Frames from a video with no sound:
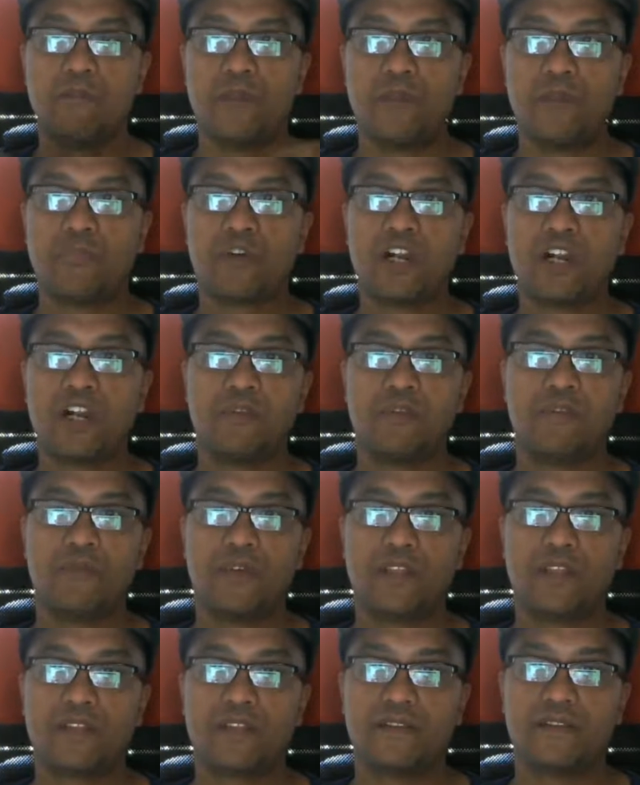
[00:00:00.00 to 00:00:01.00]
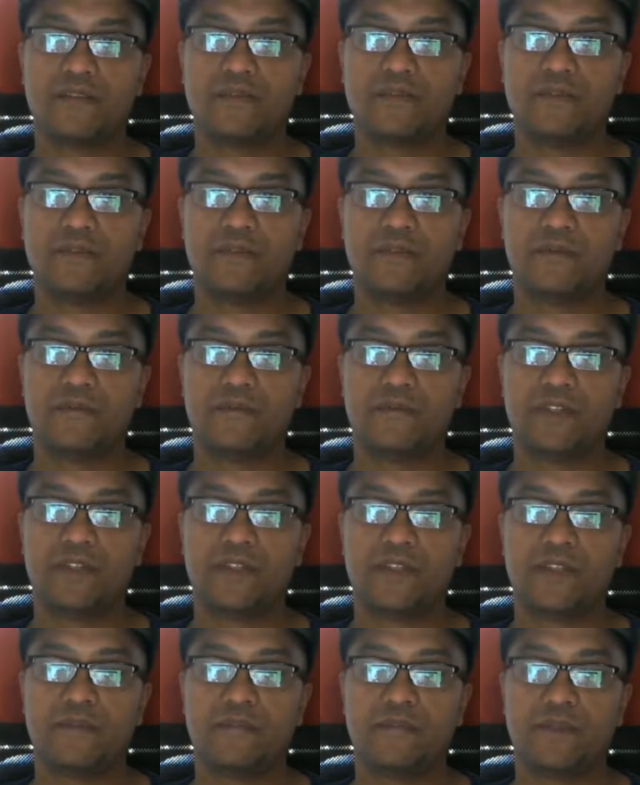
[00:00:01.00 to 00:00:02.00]
problem with
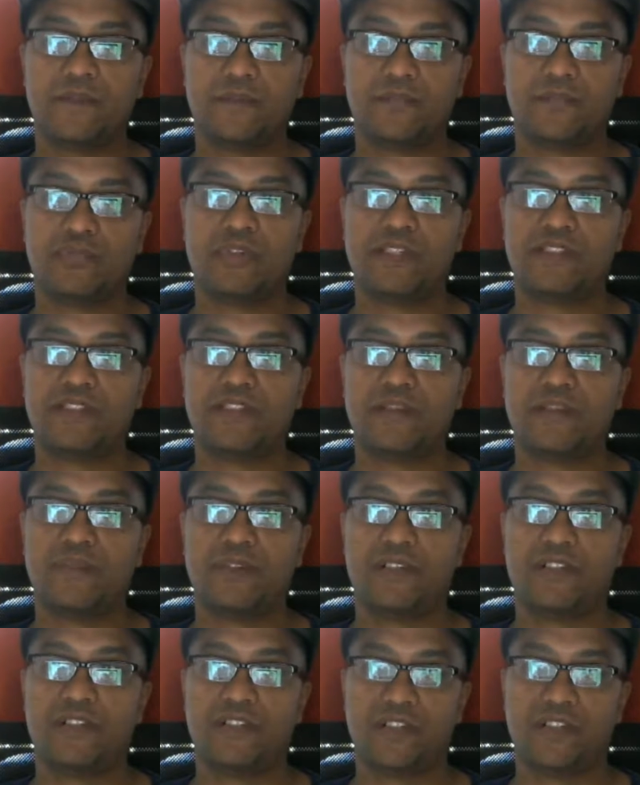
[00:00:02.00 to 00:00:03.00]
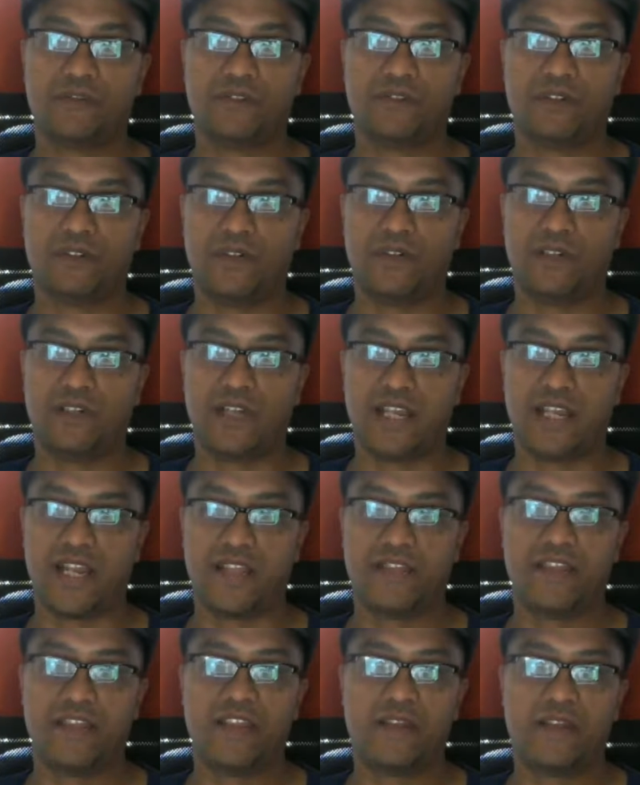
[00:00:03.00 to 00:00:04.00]
the presup in general, and I
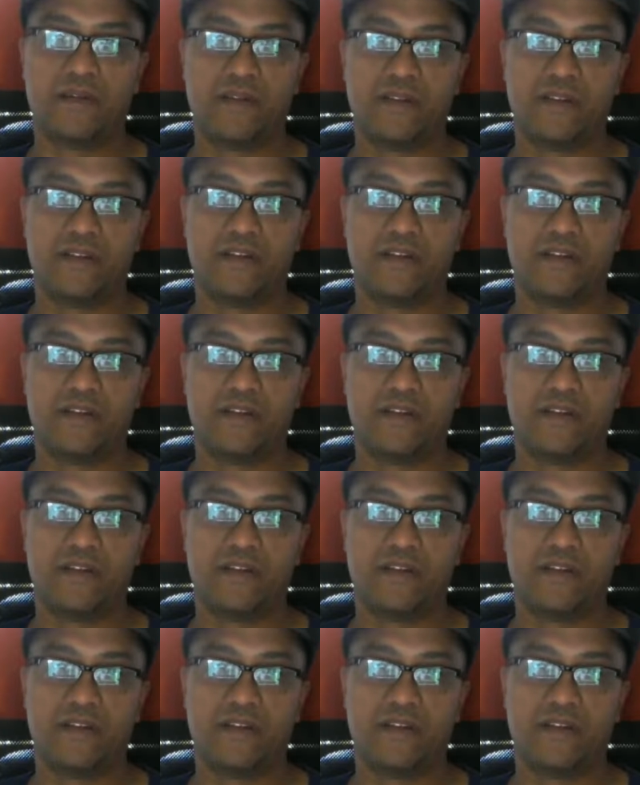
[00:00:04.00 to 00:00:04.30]
think